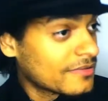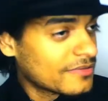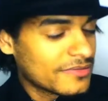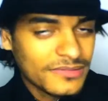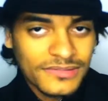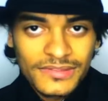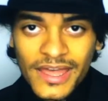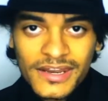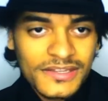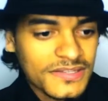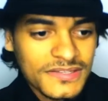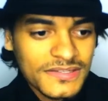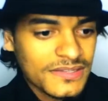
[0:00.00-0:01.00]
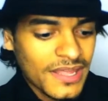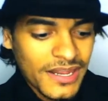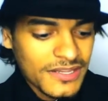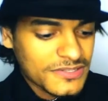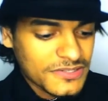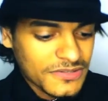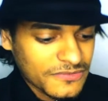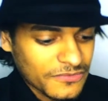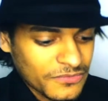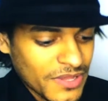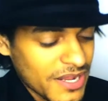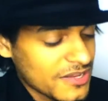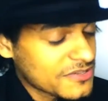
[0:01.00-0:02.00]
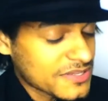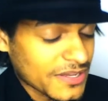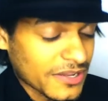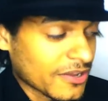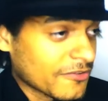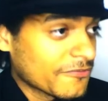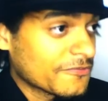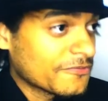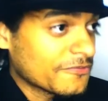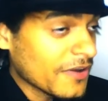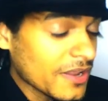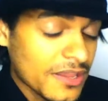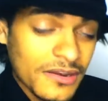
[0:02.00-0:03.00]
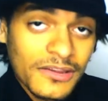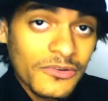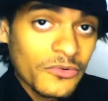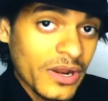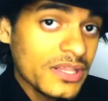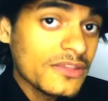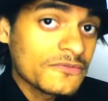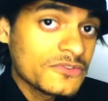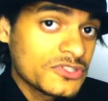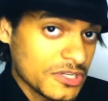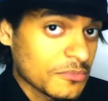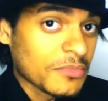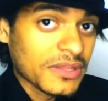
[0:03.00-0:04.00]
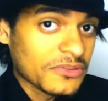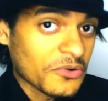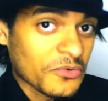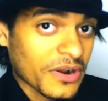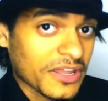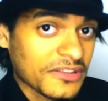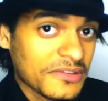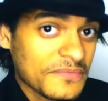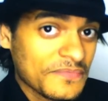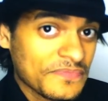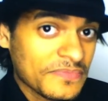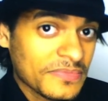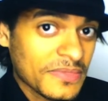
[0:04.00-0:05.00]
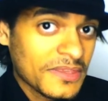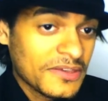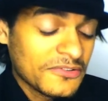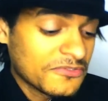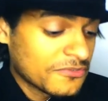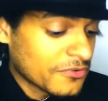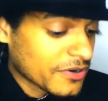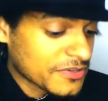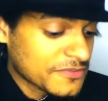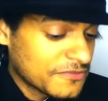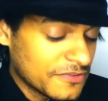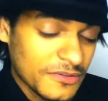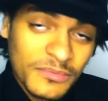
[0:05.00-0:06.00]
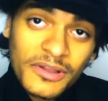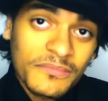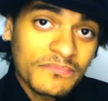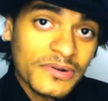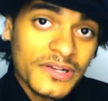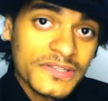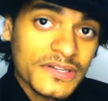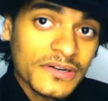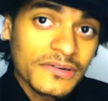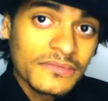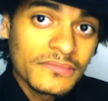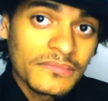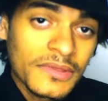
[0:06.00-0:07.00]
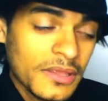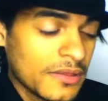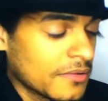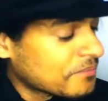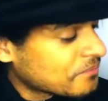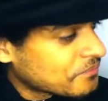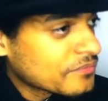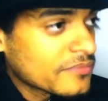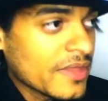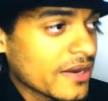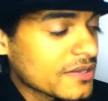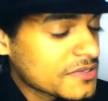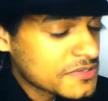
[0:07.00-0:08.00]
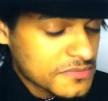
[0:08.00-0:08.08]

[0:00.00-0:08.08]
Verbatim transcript: That is a fucking great achievement, alright? For a film composer, that is